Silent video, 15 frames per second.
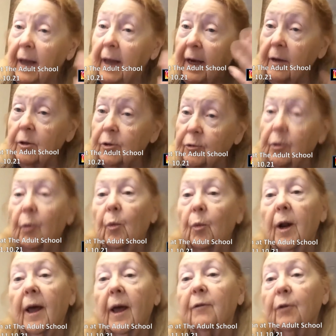extra
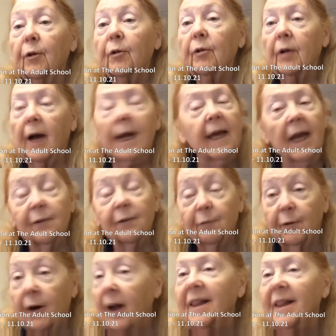whatever i can't
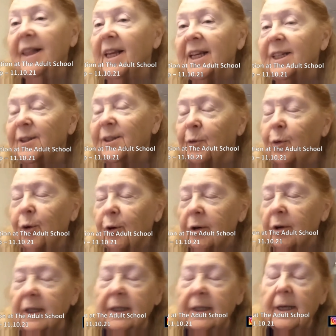find things of
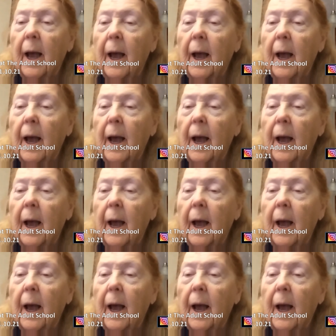course